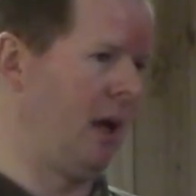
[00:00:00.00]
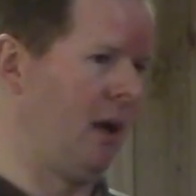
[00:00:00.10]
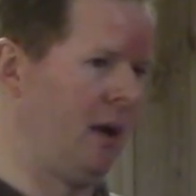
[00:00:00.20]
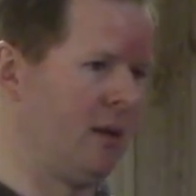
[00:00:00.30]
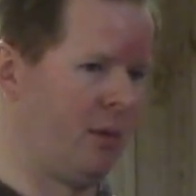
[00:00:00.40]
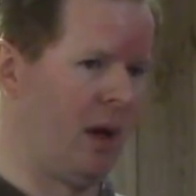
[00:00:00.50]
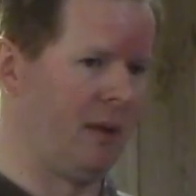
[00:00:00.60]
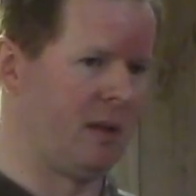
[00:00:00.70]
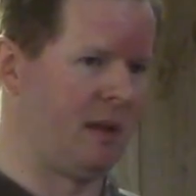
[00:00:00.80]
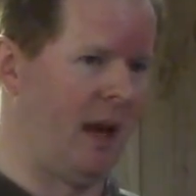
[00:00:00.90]
entities around
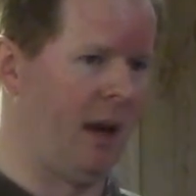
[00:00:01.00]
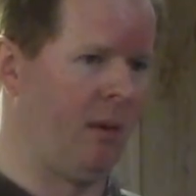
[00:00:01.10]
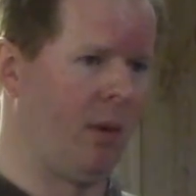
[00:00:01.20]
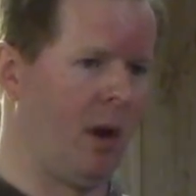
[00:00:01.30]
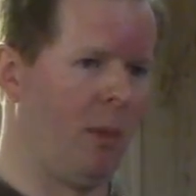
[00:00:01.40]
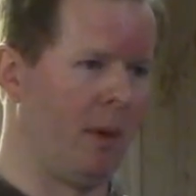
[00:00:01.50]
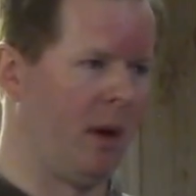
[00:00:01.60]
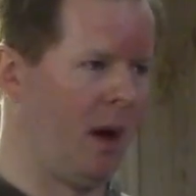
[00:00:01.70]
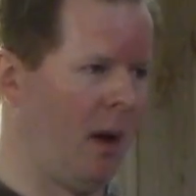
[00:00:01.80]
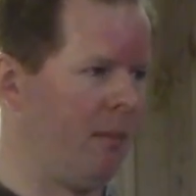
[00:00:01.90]
the state. We opened
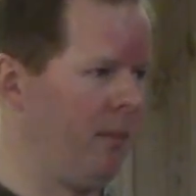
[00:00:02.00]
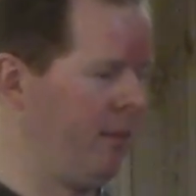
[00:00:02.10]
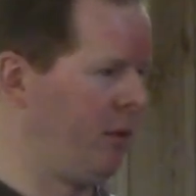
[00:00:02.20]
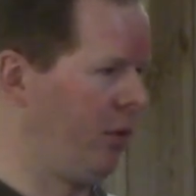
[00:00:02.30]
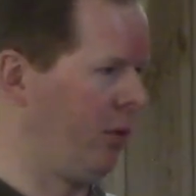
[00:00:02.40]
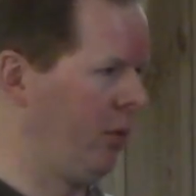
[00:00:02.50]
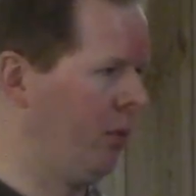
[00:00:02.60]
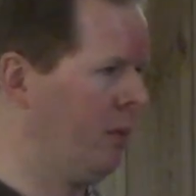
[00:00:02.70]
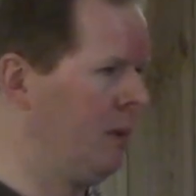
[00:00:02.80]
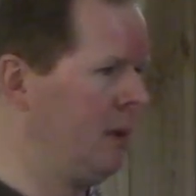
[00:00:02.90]
it up to